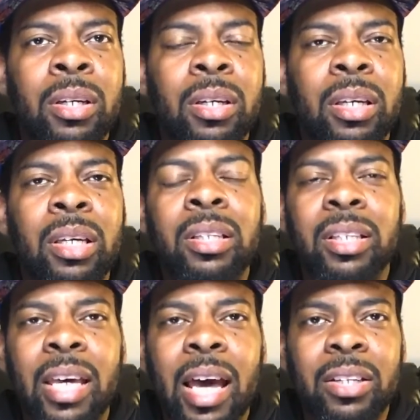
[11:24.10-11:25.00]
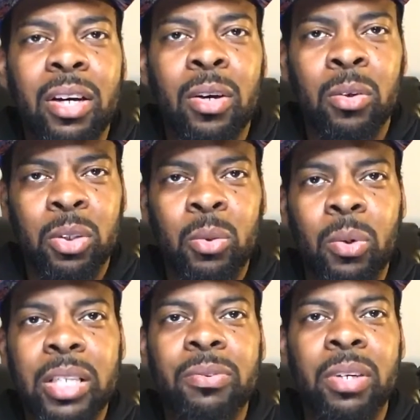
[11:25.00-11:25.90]
in the doggone
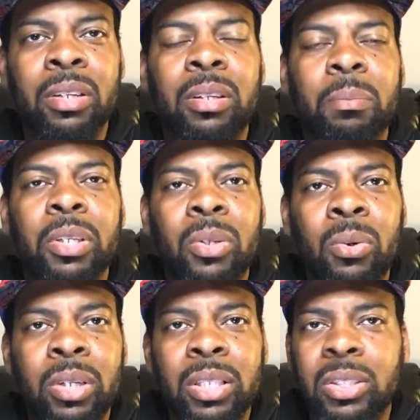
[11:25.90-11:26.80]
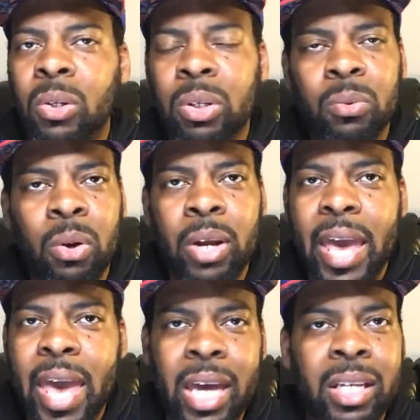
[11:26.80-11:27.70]
U.S. for him to be doing this. So he wrote an
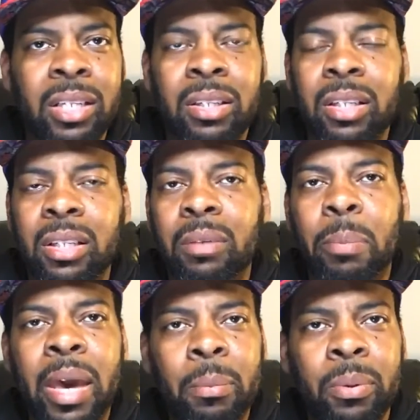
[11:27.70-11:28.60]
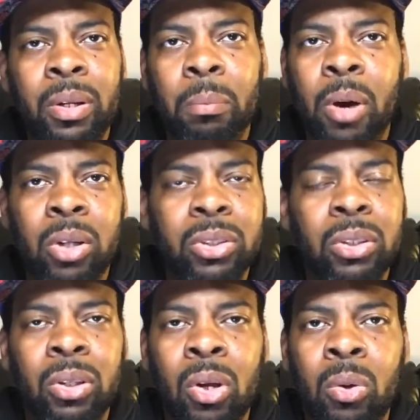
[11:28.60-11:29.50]
ad in the paper, in the Boston
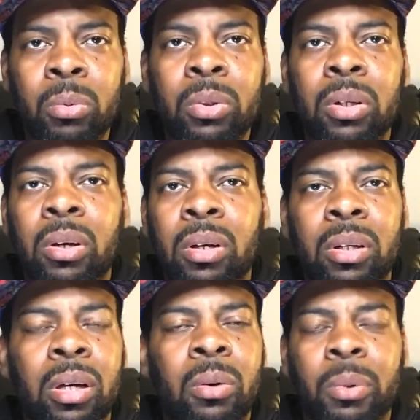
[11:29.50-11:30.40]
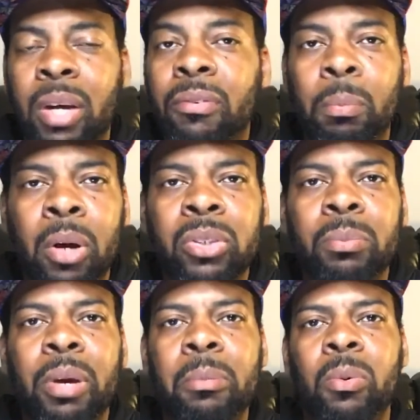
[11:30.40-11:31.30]
Globe, whatever the Boston
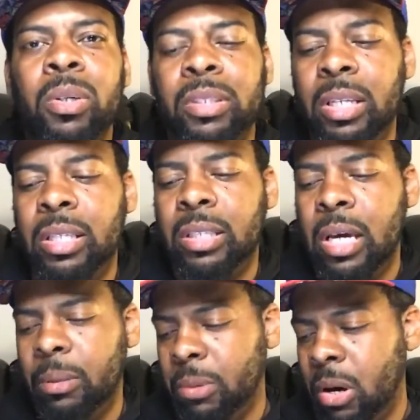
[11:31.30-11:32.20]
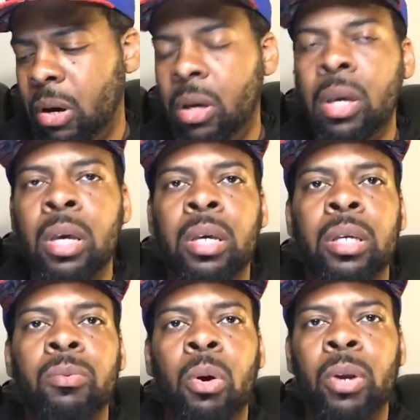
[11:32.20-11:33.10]
paper was at that time called.
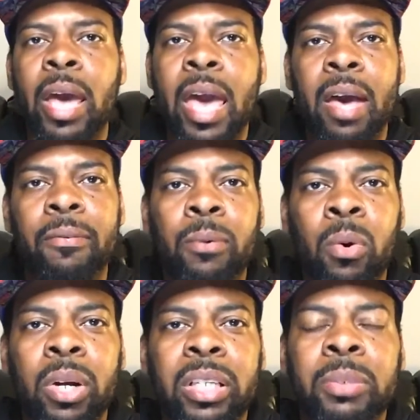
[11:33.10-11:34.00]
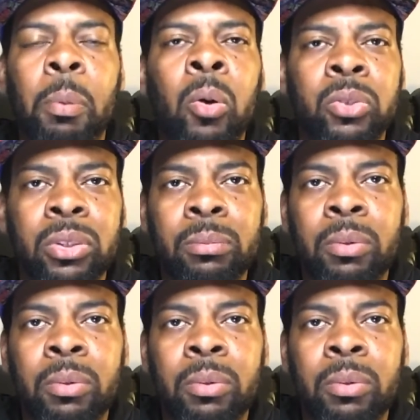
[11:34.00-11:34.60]
He wrote an ad for exposing them.